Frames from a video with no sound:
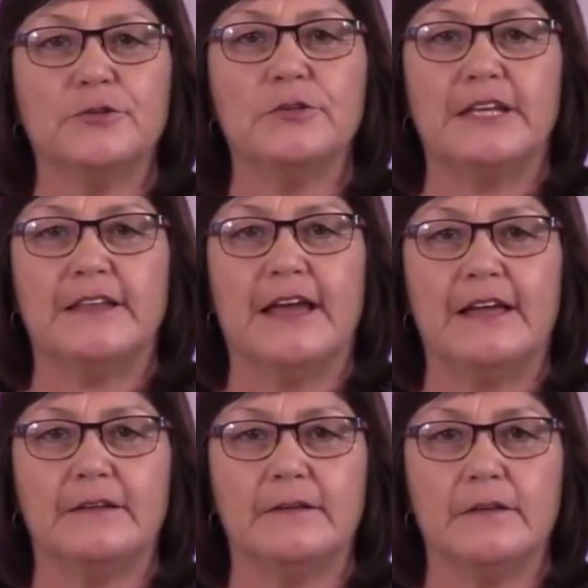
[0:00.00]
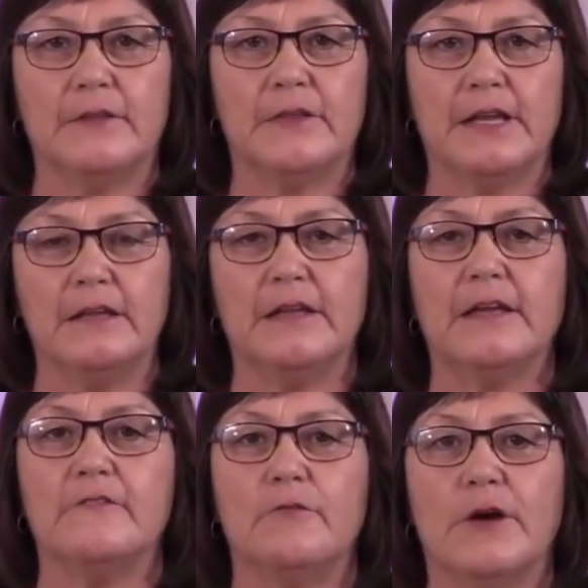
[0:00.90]
truly that the
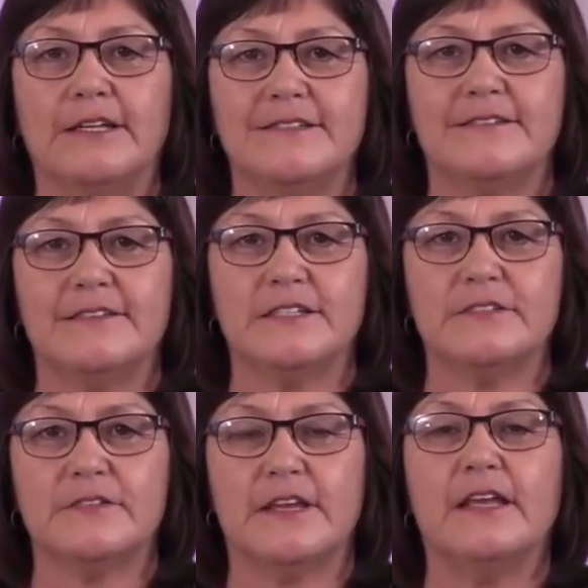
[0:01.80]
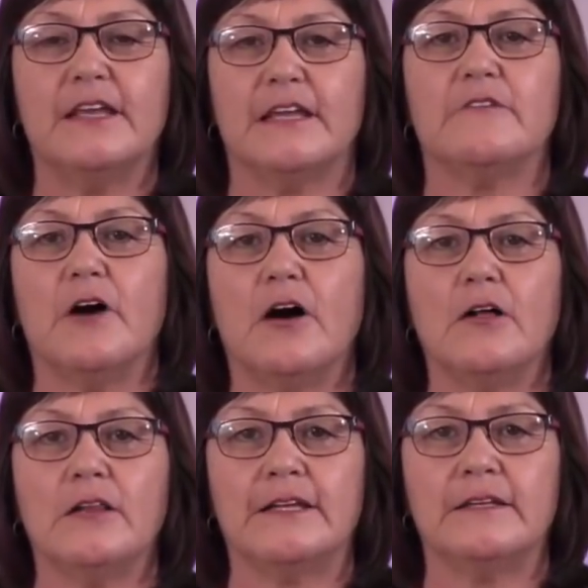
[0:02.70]
healing of one is, is the healing of all.